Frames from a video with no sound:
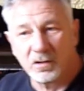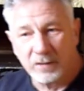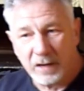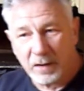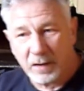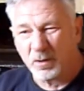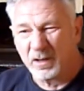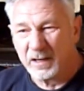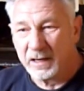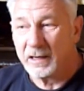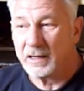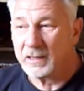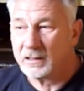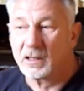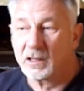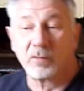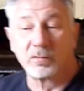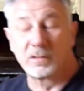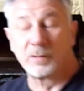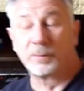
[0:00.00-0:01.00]
So that will need its
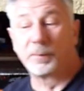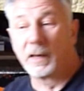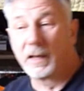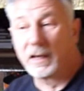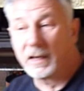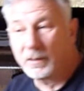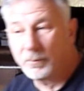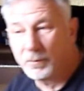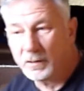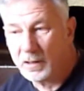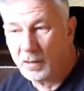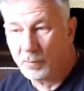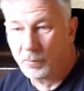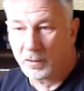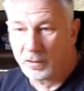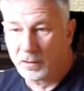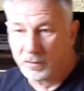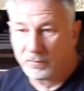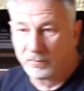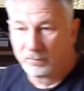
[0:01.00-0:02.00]
own supply. We don't
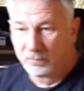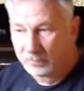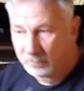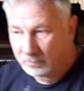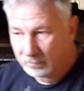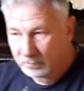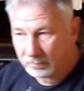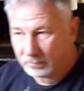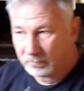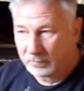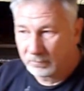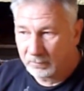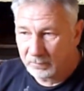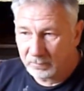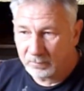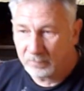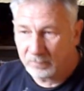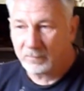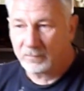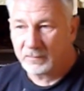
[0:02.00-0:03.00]
want to
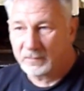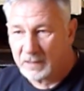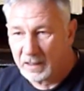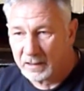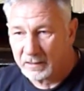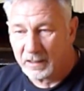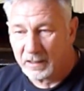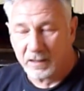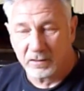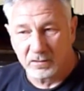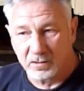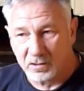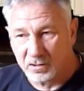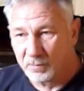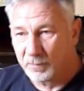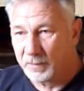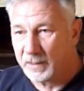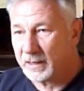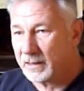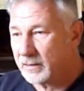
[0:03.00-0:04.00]
tag that onto
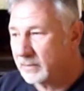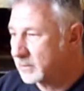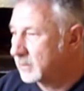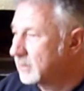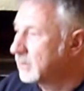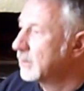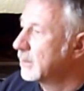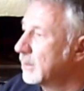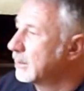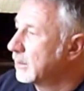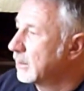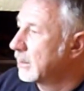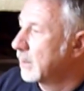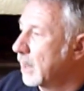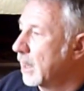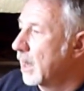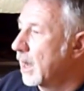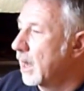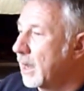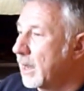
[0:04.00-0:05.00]
something else.
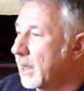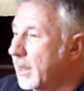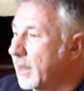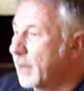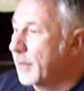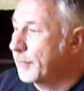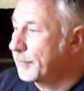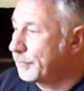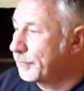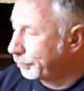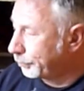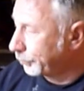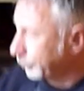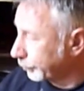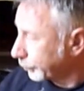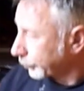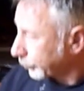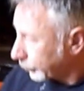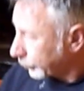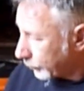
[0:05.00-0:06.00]

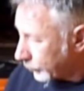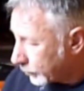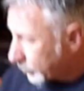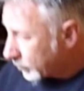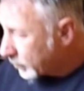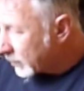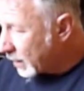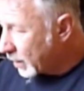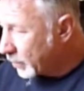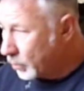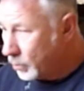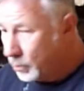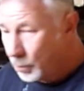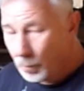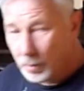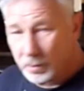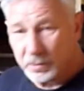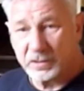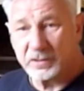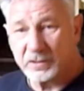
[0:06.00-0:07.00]
The
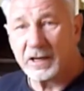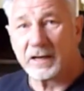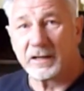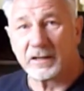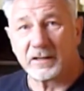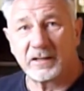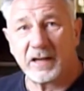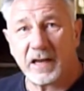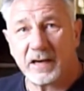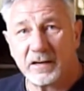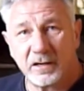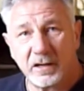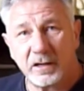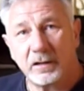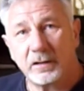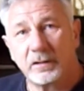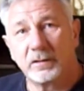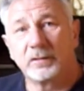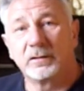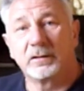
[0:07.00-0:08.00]
water tank
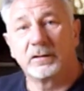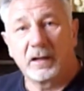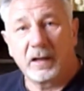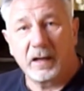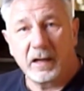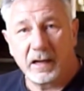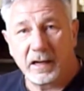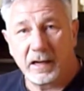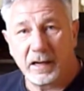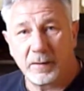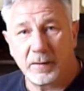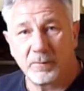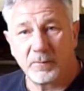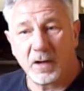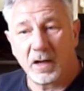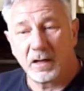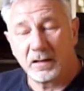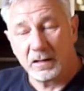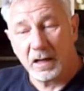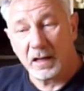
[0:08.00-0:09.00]
sender,
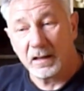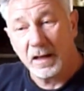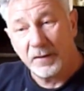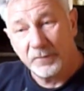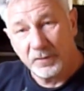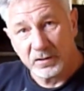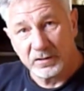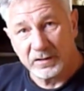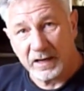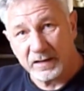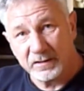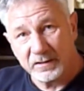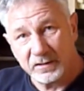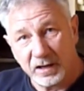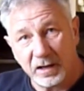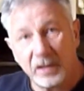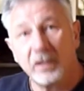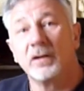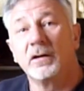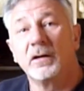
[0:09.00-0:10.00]
a level
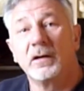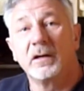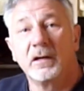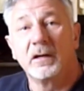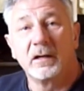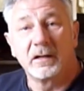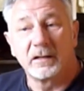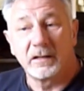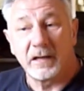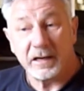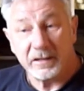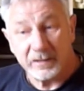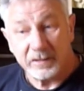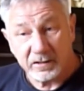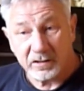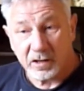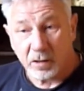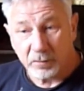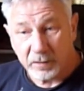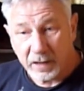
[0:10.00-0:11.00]
sensor, needs
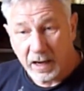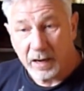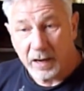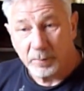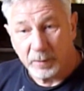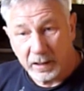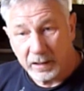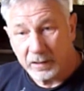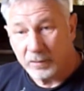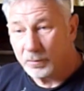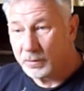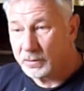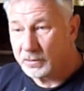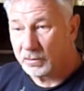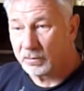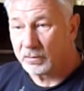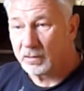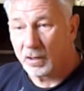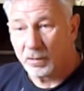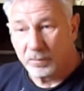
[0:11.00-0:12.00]
its own cabling, which
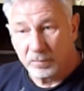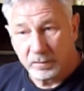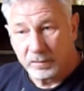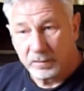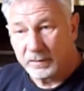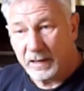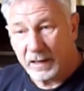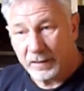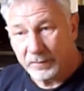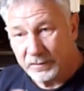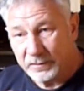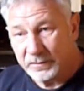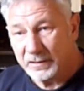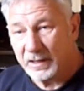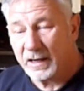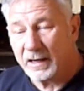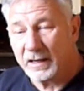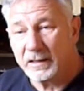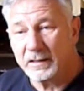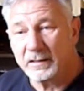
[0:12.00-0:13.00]
will go down the
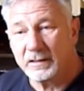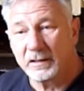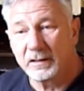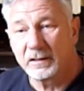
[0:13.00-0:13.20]
side.